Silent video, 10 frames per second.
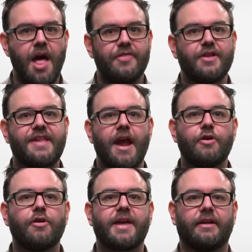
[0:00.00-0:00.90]
The
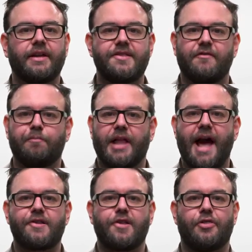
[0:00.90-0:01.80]
terror killings of
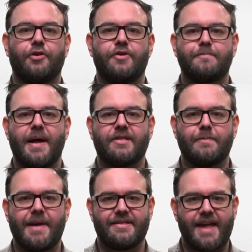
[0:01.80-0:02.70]
black Southerners meant to
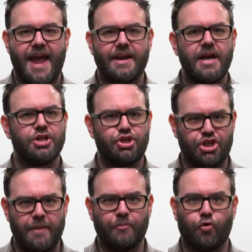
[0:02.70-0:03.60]
maintain
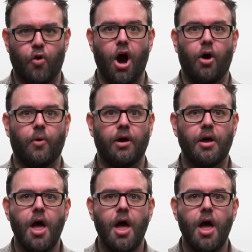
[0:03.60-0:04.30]
Jim Crow.